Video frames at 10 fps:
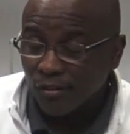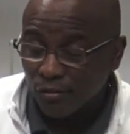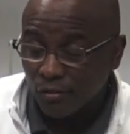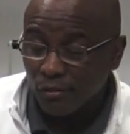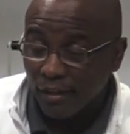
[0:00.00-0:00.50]

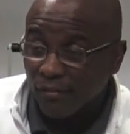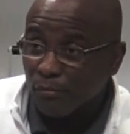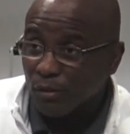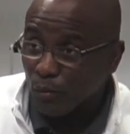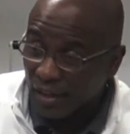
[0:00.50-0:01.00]
So
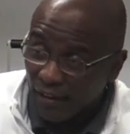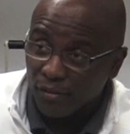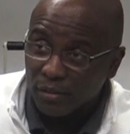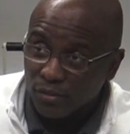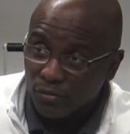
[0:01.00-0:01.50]
we have
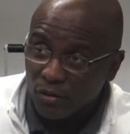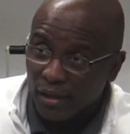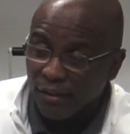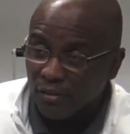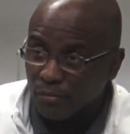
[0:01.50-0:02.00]
to be
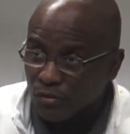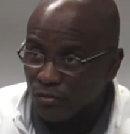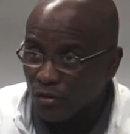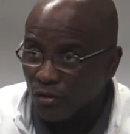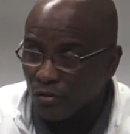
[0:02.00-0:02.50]
strong. I have to be
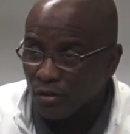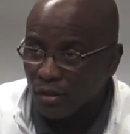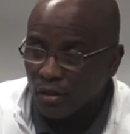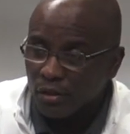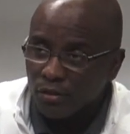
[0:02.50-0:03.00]
strong
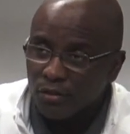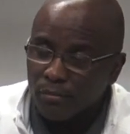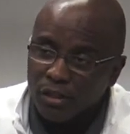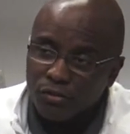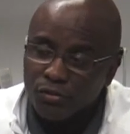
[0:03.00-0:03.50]
to
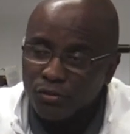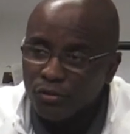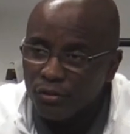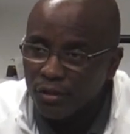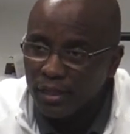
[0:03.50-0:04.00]
make
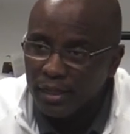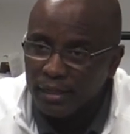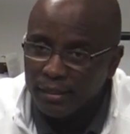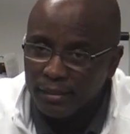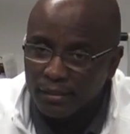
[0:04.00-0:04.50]
sure
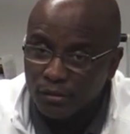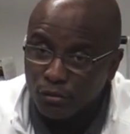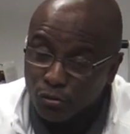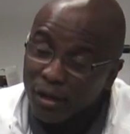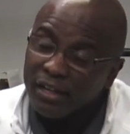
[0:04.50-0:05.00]
that,
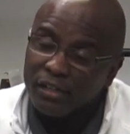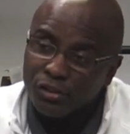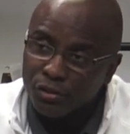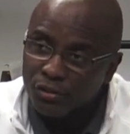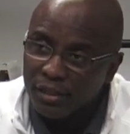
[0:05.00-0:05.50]
to try to
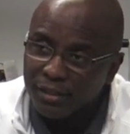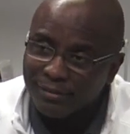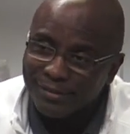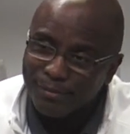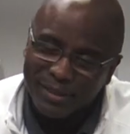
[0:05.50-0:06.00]
ensure
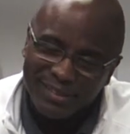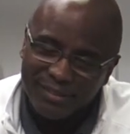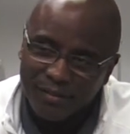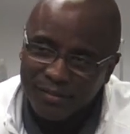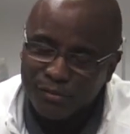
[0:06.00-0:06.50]
that some of this
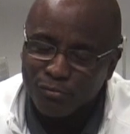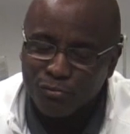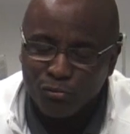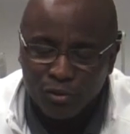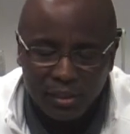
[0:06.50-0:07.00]
stuff just
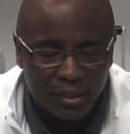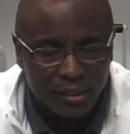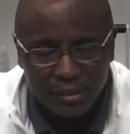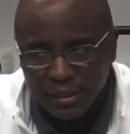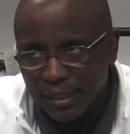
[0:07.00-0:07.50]
really
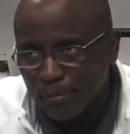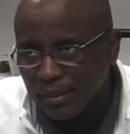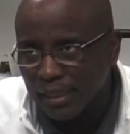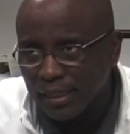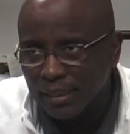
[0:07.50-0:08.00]
doesn't
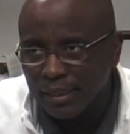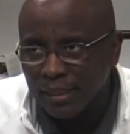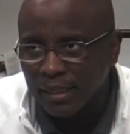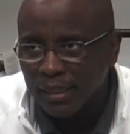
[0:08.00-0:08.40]
happen again.